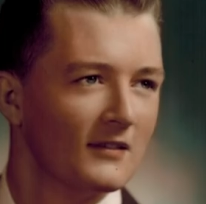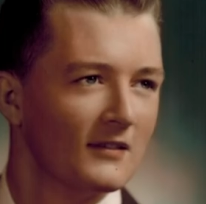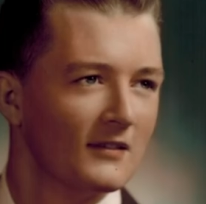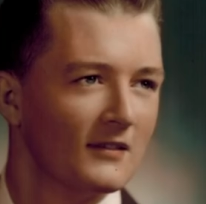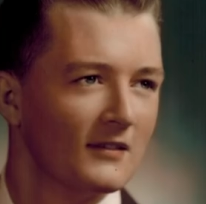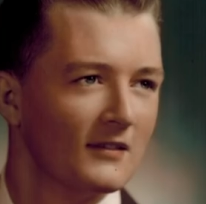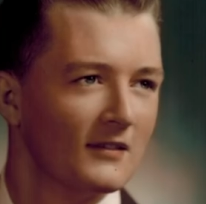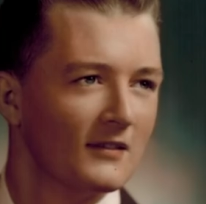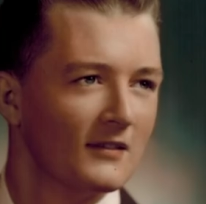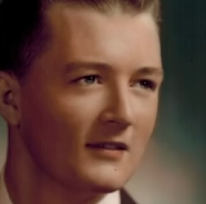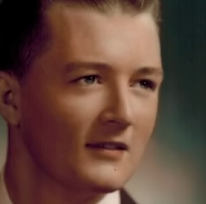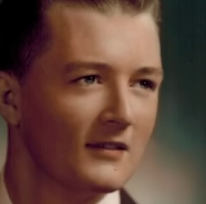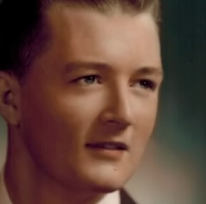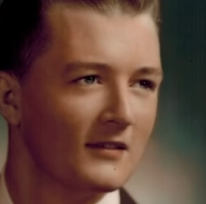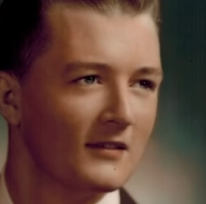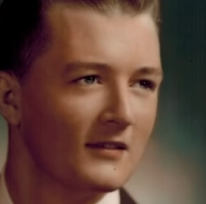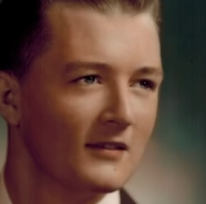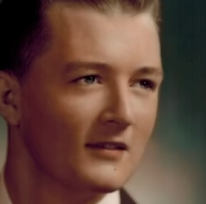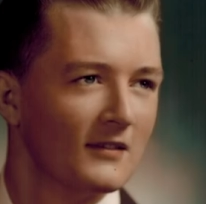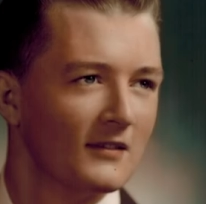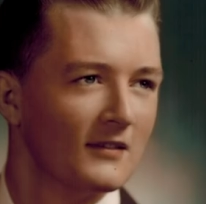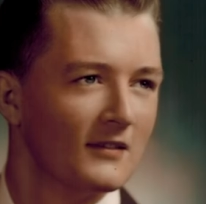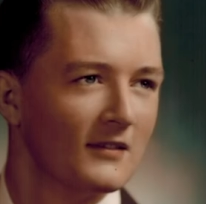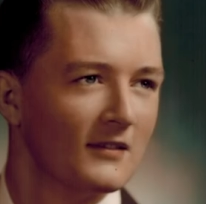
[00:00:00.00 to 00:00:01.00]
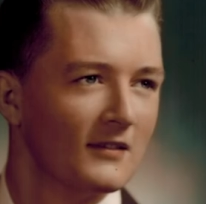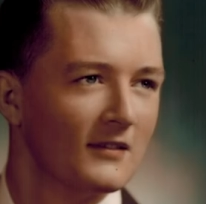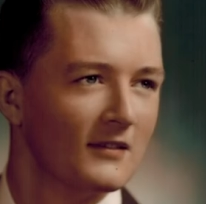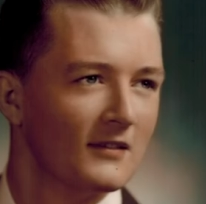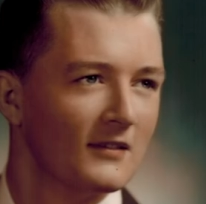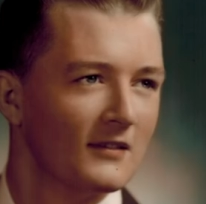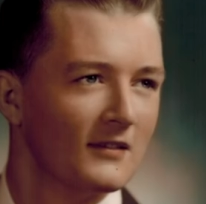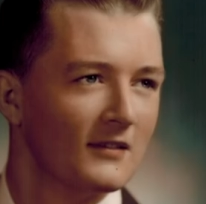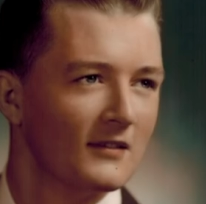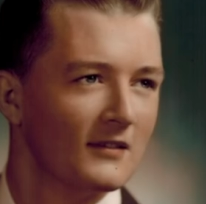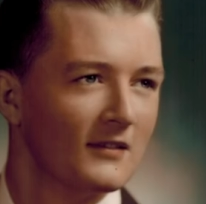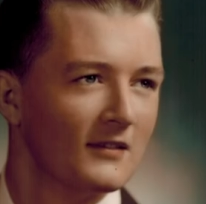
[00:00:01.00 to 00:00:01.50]

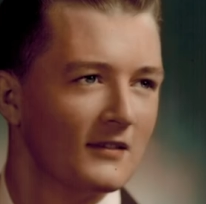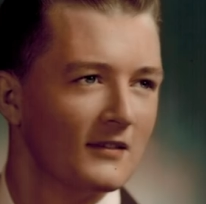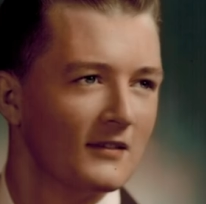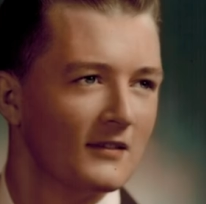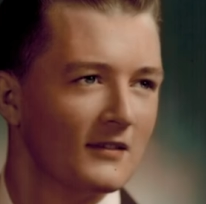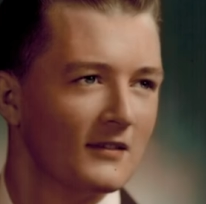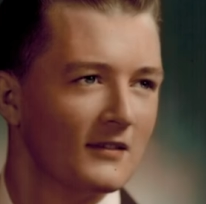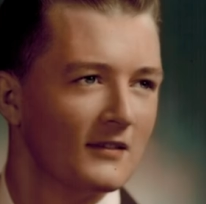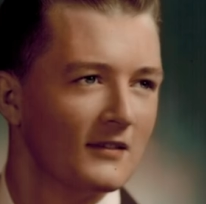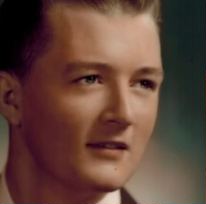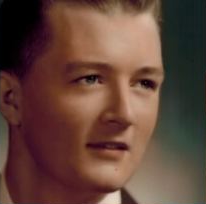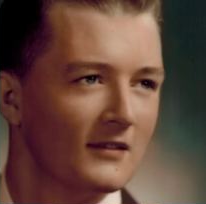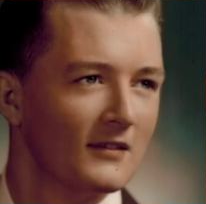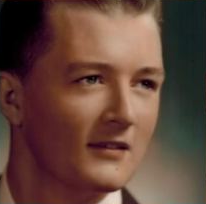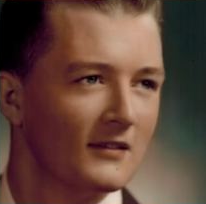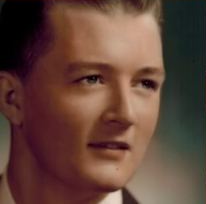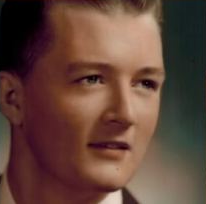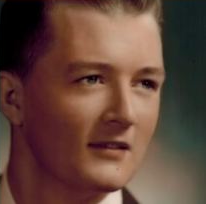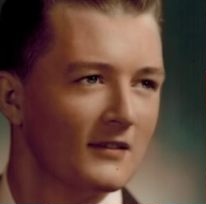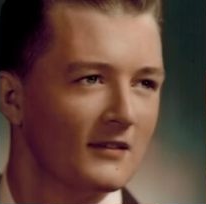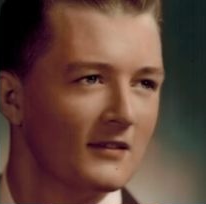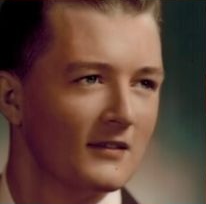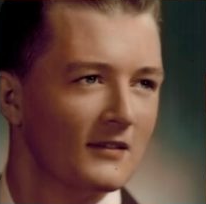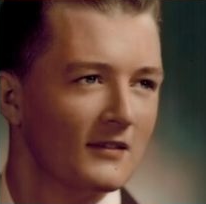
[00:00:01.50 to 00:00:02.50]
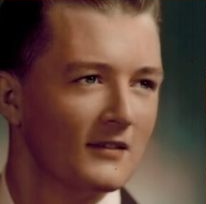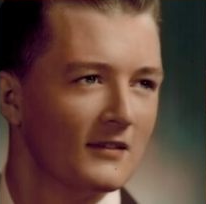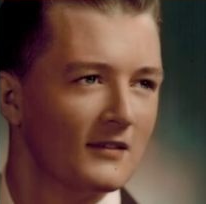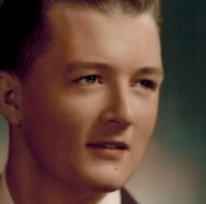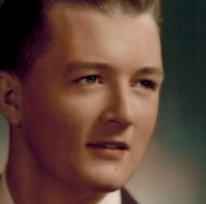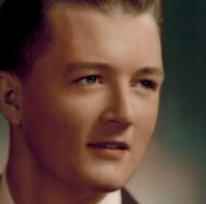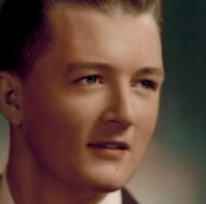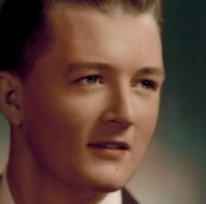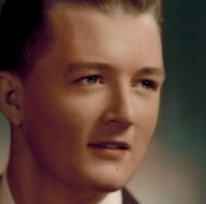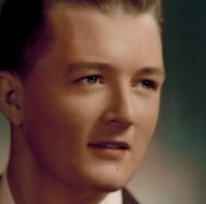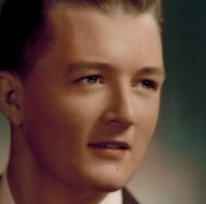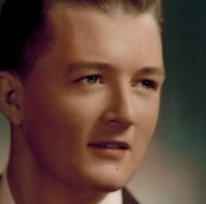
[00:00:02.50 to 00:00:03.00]

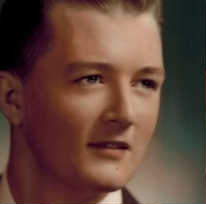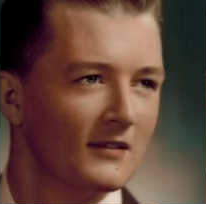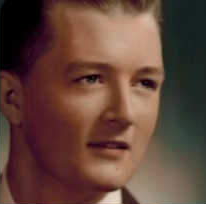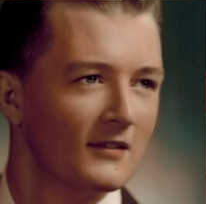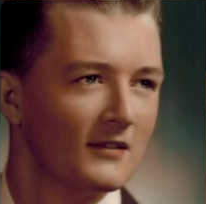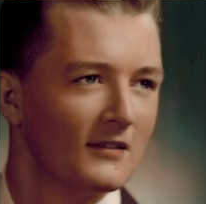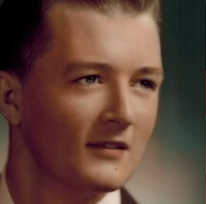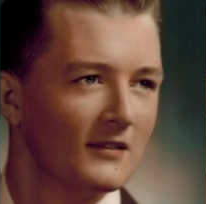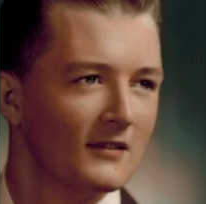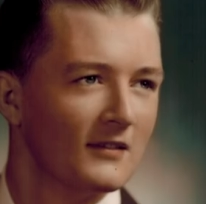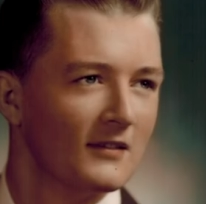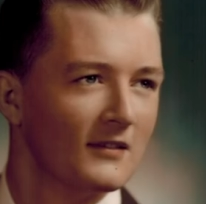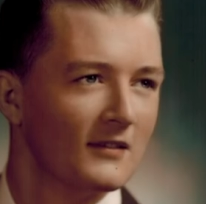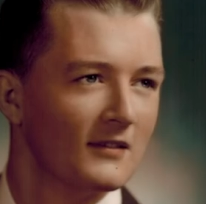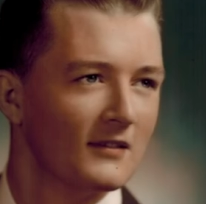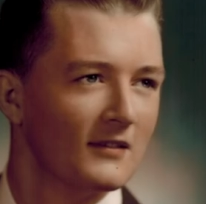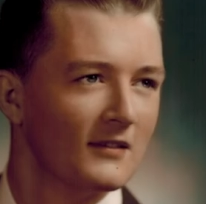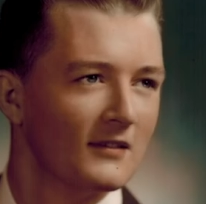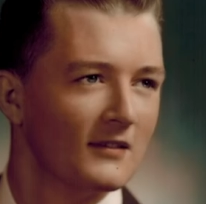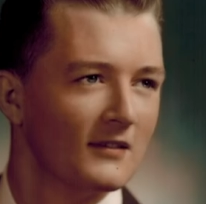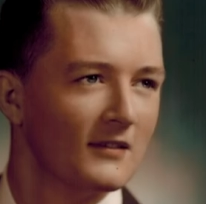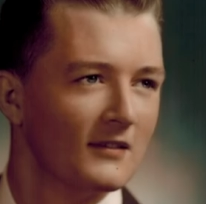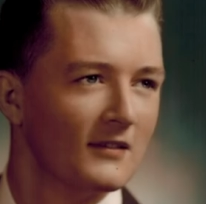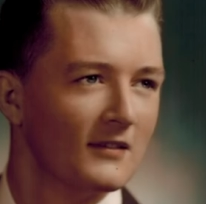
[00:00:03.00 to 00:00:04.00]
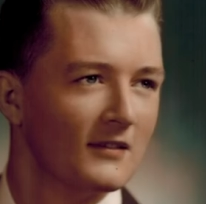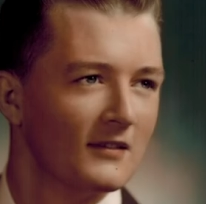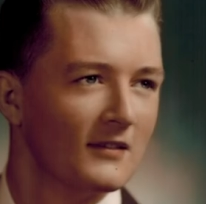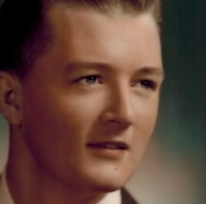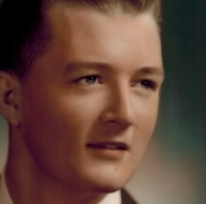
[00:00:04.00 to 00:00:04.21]
(not speaking)